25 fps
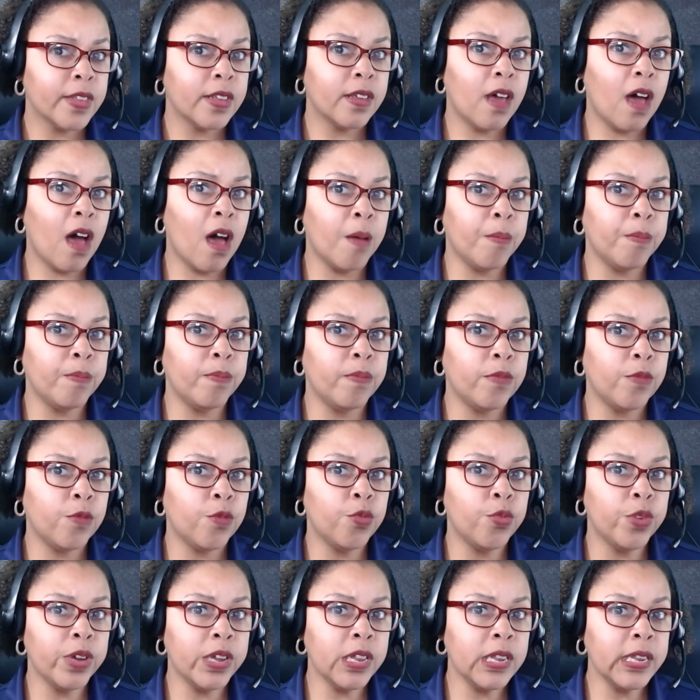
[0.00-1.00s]

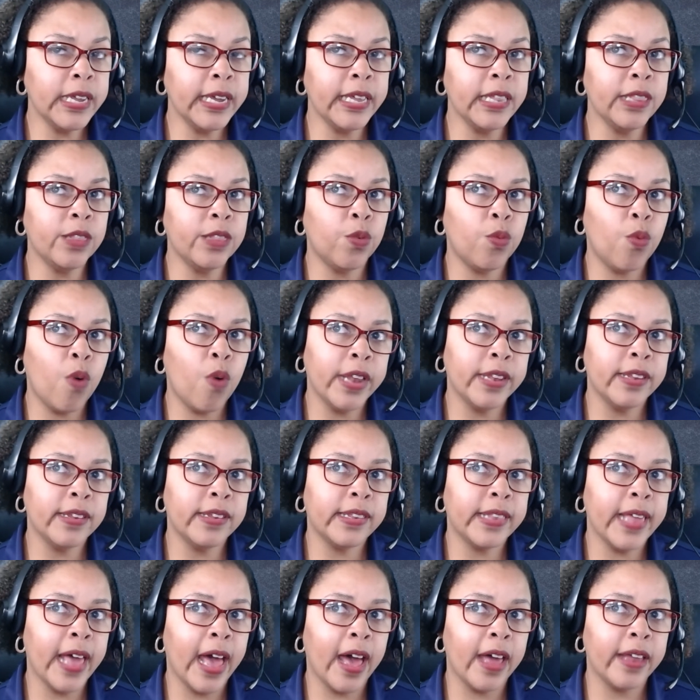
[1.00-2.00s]
really the
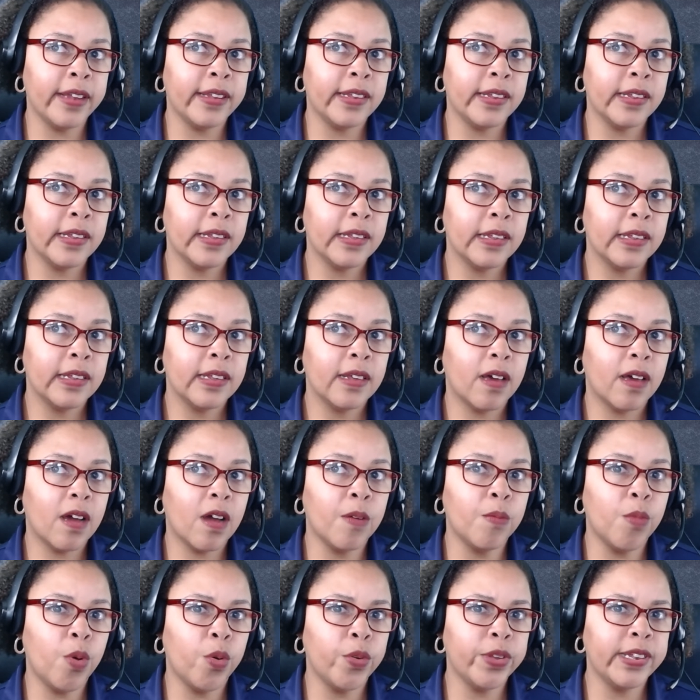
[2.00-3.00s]
ones that
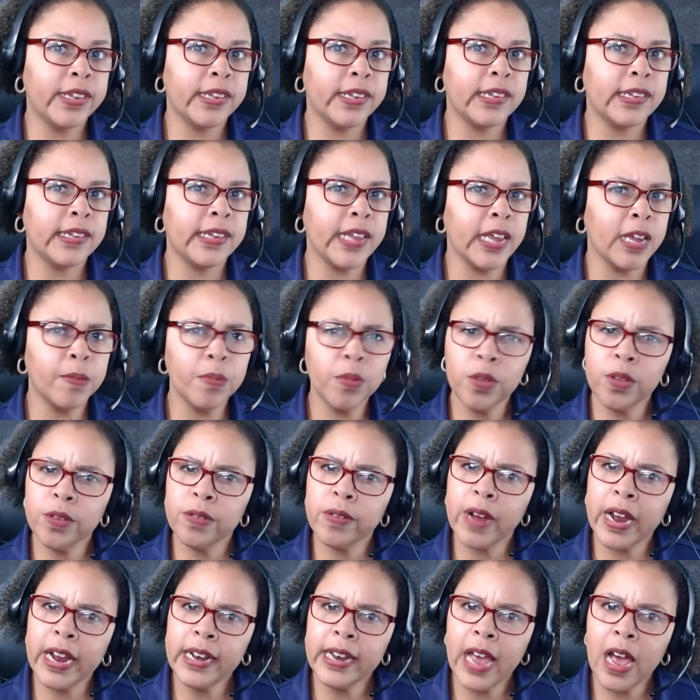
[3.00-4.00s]
are most
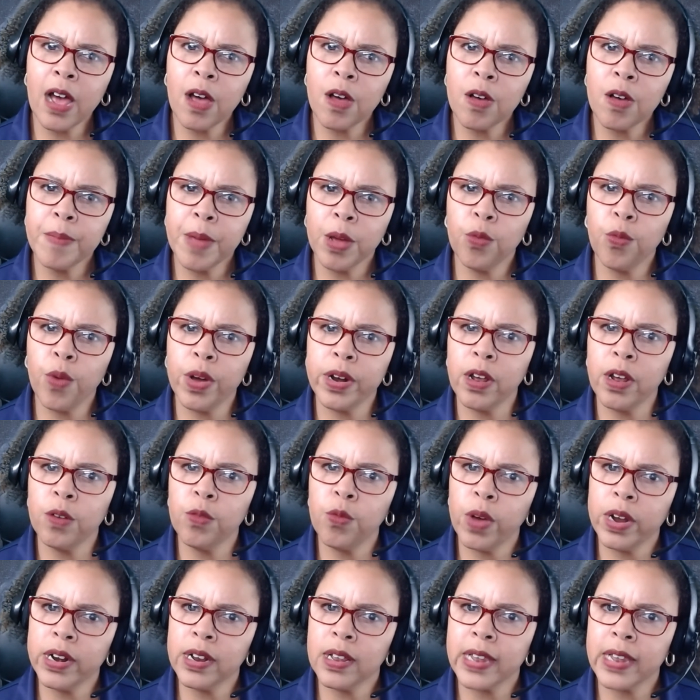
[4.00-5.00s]
stable right now. My
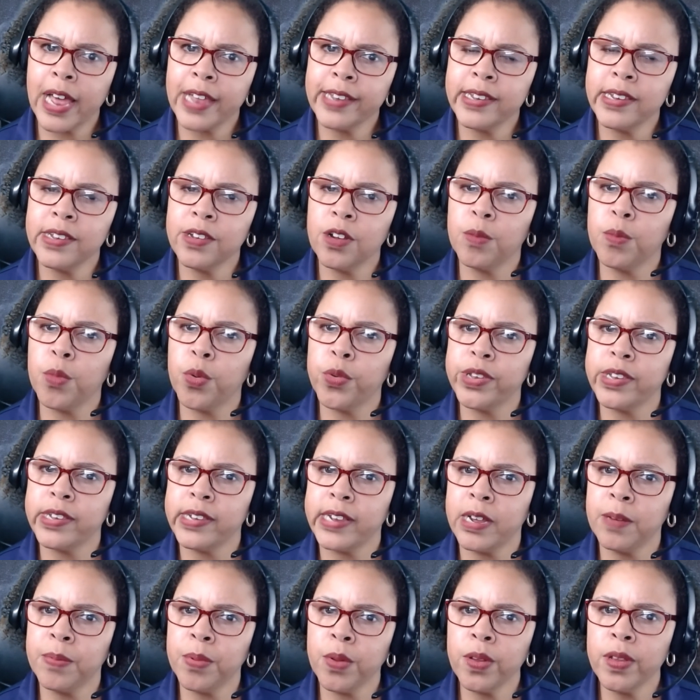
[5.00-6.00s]
one-on-one classes are most
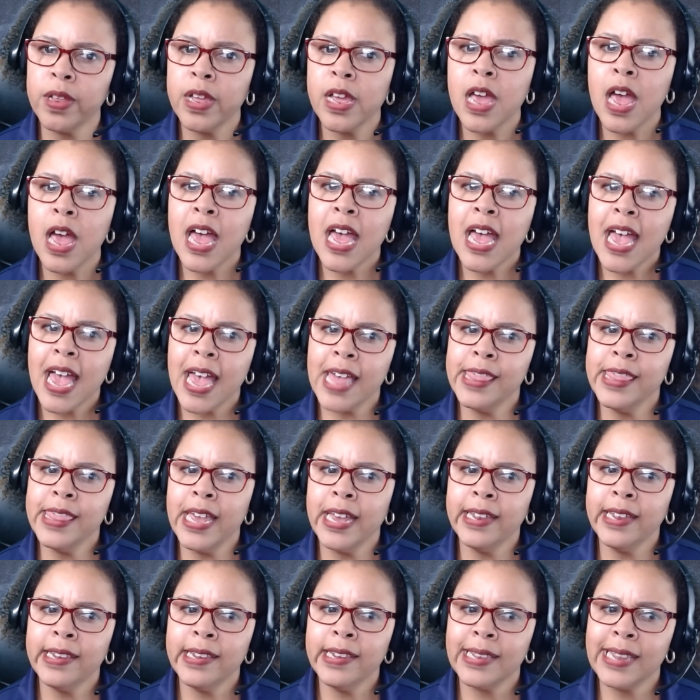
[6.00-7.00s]
stable, and
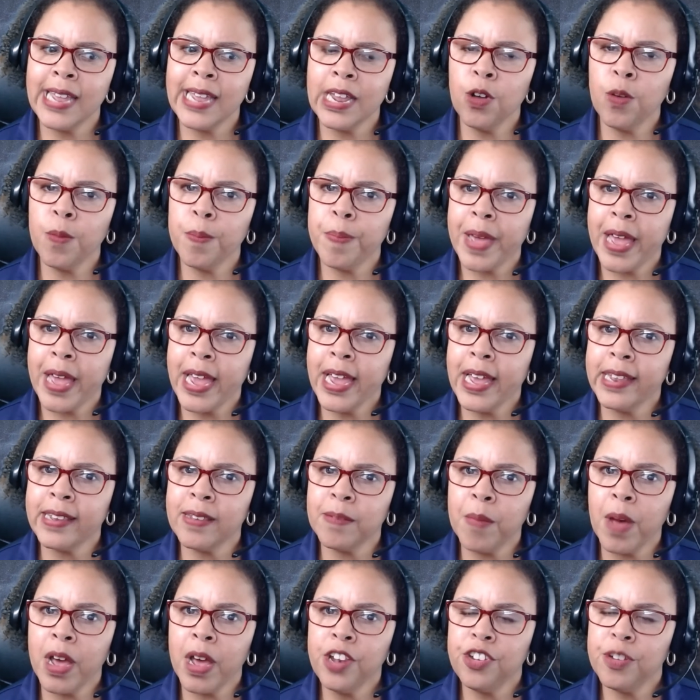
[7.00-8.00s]
they don't pay
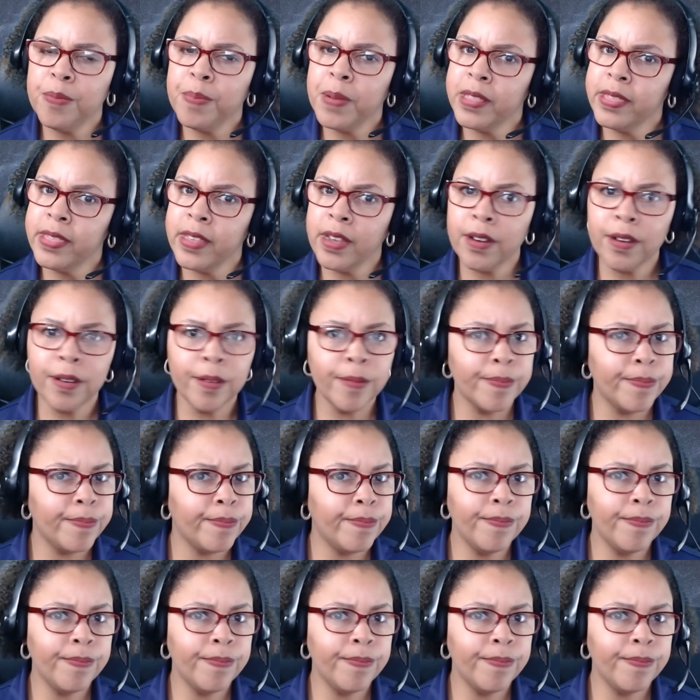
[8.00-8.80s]
as much, but they